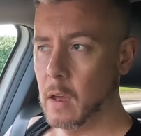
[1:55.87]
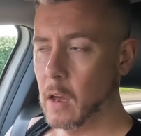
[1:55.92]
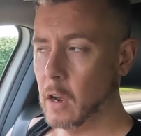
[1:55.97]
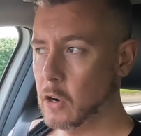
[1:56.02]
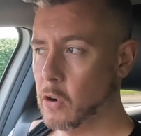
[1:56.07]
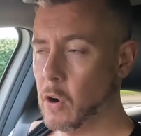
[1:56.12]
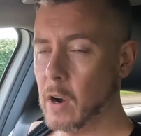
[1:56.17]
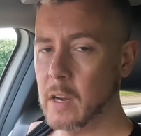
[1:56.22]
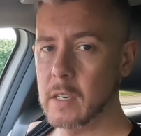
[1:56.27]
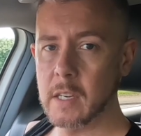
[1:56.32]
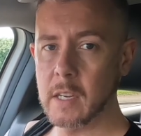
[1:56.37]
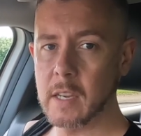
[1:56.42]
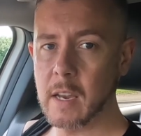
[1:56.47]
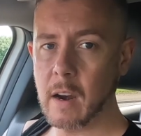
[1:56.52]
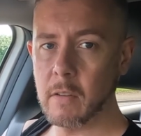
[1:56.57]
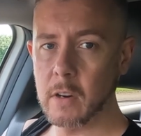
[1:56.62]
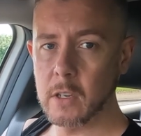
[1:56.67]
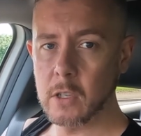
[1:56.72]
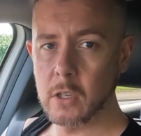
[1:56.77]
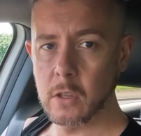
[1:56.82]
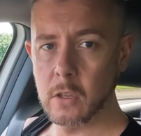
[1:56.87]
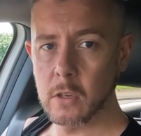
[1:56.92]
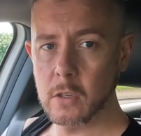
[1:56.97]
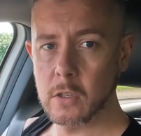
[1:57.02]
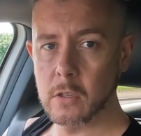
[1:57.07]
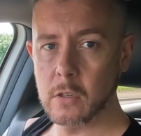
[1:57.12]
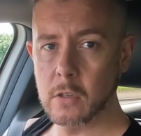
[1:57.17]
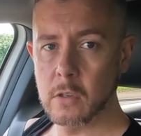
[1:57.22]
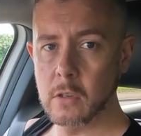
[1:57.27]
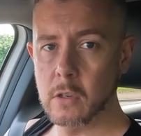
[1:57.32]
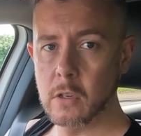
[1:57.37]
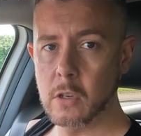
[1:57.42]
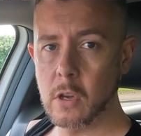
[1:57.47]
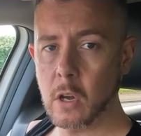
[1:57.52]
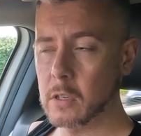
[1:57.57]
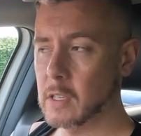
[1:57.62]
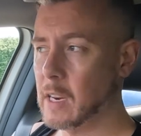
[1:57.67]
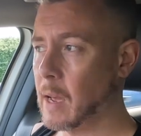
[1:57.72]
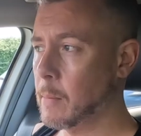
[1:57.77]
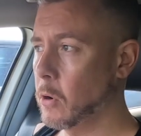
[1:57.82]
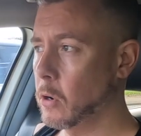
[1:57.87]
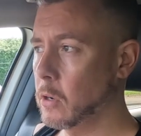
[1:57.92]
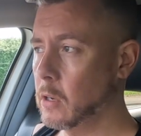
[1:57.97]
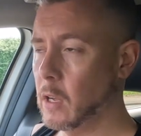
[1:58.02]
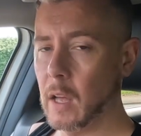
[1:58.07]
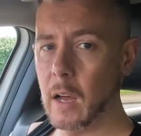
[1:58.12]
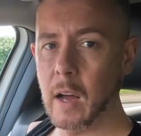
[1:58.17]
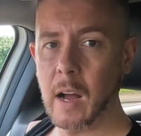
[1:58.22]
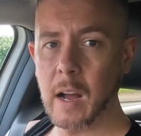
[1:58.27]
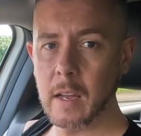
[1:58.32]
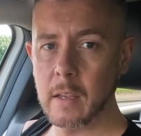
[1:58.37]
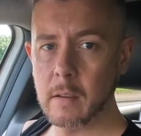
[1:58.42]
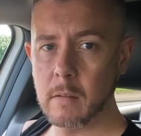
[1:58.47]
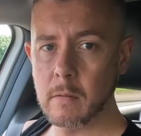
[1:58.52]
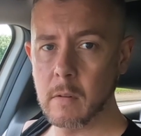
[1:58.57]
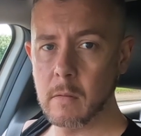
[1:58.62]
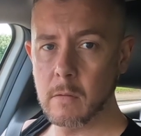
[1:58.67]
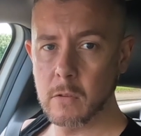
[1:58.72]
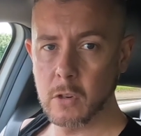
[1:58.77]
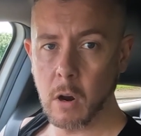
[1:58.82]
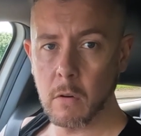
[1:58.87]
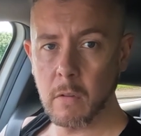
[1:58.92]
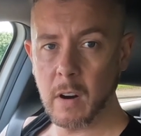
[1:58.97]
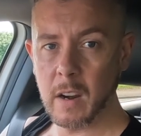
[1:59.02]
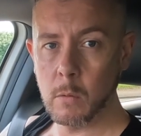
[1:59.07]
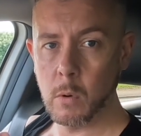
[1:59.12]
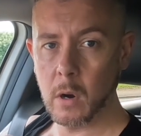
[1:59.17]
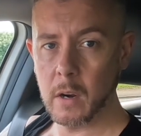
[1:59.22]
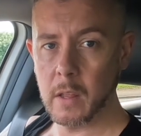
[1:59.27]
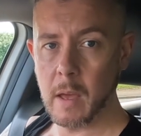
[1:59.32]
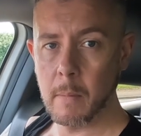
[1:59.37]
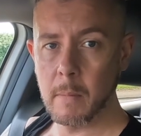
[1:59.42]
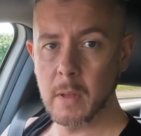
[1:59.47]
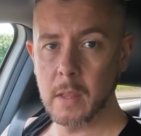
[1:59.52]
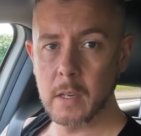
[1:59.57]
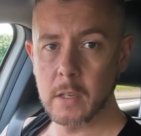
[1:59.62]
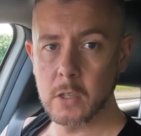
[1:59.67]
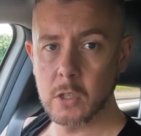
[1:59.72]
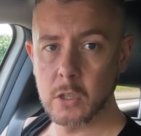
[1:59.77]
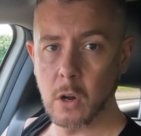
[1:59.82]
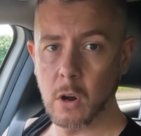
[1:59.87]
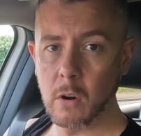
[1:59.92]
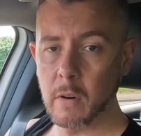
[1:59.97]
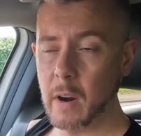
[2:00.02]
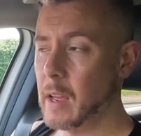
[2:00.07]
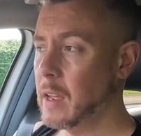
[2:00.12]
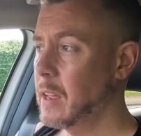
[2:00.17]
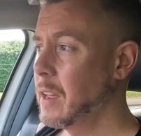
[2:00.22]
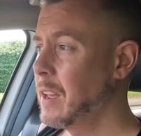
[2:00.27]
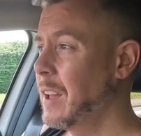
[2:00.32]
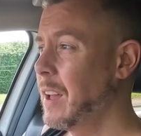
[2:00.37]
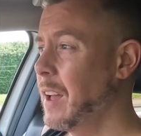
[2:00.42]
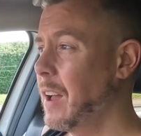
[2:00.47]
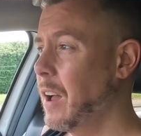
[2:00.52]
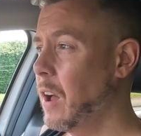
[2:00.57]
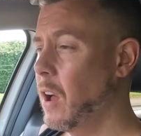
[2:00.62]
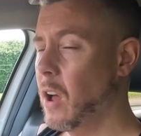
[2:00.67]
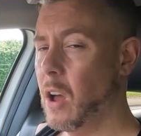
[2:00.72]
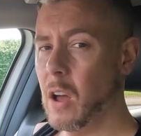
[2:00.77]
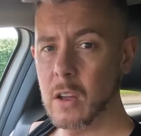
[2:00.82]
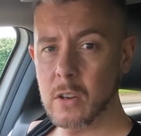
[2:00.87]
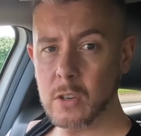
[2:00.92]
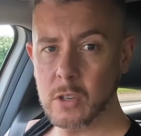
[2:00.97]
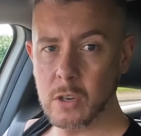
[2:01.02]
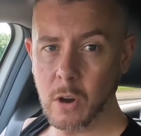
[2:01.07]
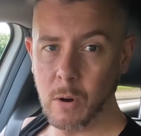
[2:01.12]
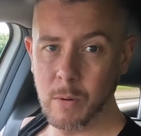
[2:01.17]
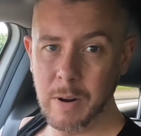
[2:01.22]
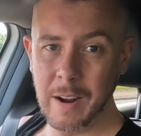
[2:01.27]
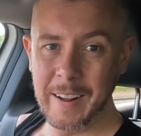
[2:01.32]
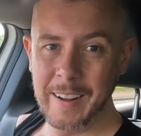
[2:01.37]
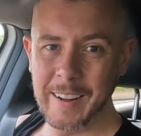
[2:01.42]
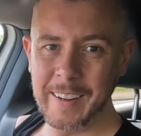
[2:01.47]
a crazy character that's goddamn ugly. Like there's already one of them in this story, uh, so